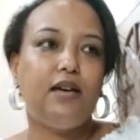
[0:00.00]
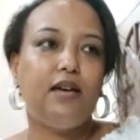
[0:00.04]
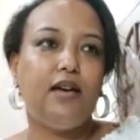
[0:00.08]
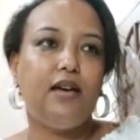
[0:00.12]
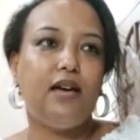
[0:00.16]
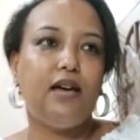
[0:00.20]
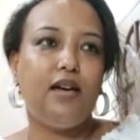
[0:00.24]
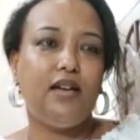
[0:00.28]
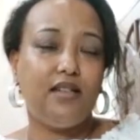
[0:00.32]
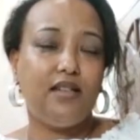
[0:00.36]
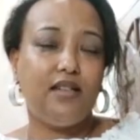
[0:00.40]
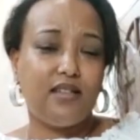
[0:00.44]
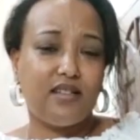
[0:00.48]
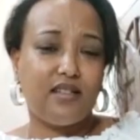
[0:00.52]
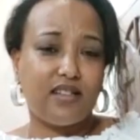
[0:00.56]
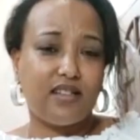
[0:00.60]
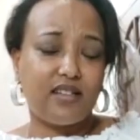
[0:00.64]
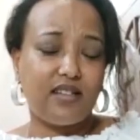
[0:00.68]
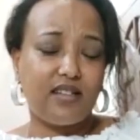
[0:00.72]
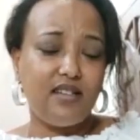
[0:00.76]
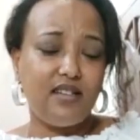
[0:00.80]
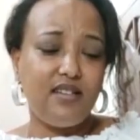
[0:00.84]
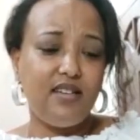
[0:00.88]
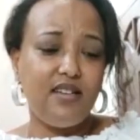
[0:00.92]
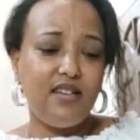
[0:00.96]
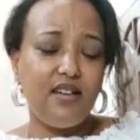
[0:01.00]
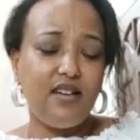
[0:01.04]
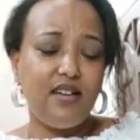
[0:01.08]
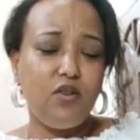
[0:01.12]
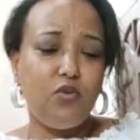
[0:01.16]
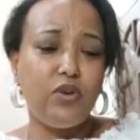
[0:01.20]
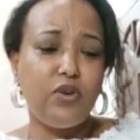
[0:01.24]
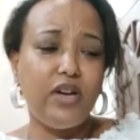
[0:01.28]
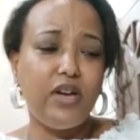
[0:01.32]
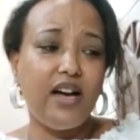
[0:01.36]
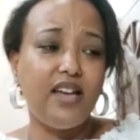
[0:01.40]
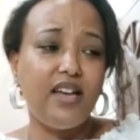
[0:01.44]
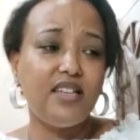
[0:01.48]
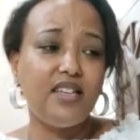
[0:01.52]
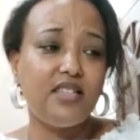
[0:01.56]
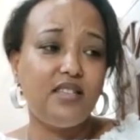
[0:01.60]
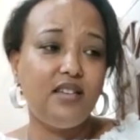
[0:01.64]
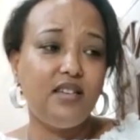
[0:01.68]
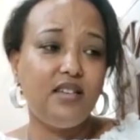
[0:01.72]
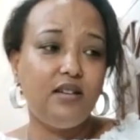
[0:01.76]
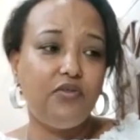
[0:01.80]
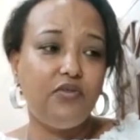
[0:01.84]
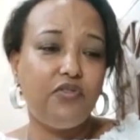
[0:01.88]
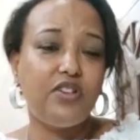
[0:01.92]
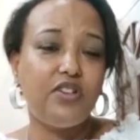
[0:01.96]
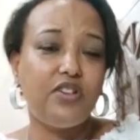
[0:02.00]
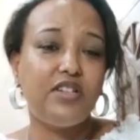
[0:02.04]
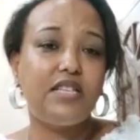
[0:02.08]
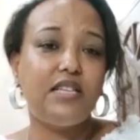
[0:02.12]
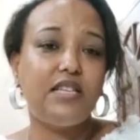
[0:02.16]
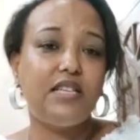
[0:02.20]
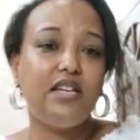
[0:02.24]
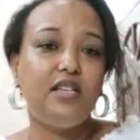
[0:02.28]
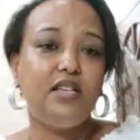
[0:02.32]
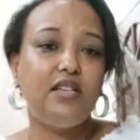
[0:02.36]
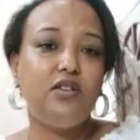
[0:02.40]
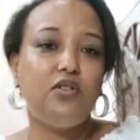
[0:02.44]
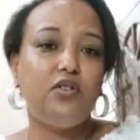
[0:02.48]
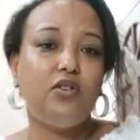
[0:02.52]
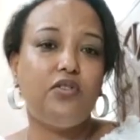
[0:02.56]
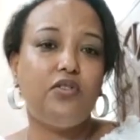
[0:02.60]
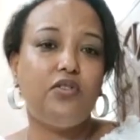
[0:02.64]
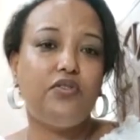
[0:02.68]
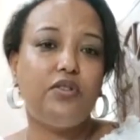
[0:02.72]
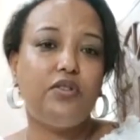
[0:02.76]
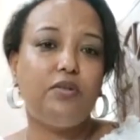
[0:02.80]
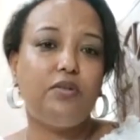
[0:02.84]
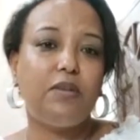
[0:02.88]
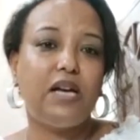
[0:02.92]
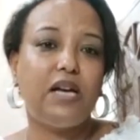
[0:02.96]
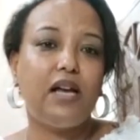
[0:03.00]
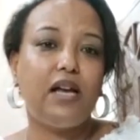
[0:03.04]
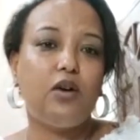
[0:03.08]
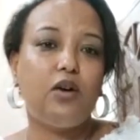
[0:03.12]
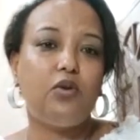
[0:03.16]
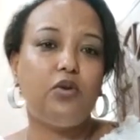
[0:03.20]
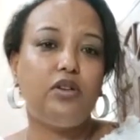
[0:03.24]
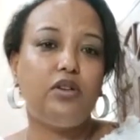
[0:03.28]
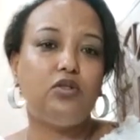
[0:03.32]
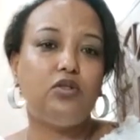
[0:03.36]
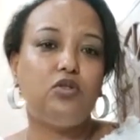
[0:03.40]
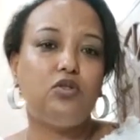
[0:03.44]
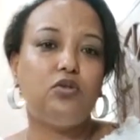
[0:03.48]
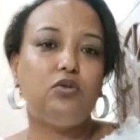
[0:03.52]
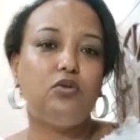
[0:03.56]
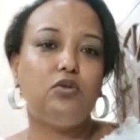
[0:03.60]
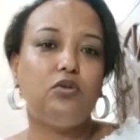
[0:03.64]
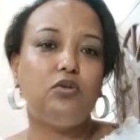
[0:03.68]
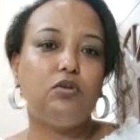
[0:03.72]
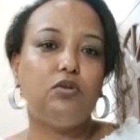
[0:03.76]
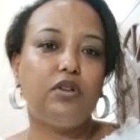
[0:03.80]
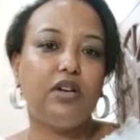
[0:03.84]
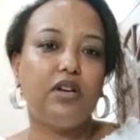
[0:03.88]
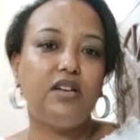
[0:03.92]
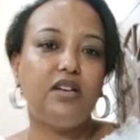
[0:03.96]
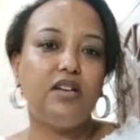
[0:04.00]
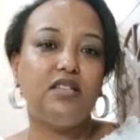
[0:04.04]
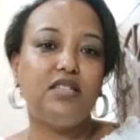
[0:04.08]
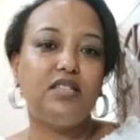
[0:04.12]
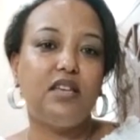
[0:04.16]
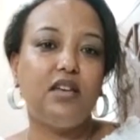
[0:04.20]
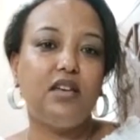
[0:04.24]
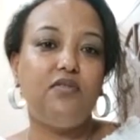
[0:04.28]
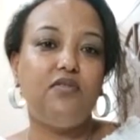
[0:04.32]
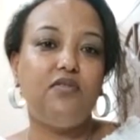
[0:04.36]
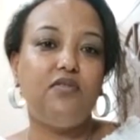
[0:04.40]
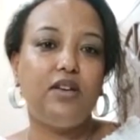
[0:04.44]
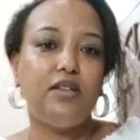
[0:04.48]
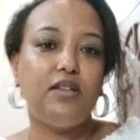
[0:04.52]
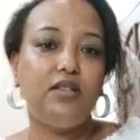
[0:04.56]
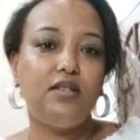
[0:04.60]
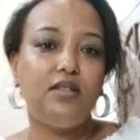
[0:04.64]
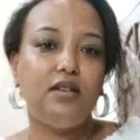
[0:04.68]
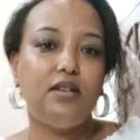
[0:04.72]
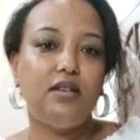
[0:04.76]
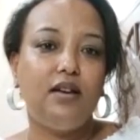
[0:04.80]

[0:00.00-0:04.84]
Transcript: And we asked the first lady of Malawi to grace the event.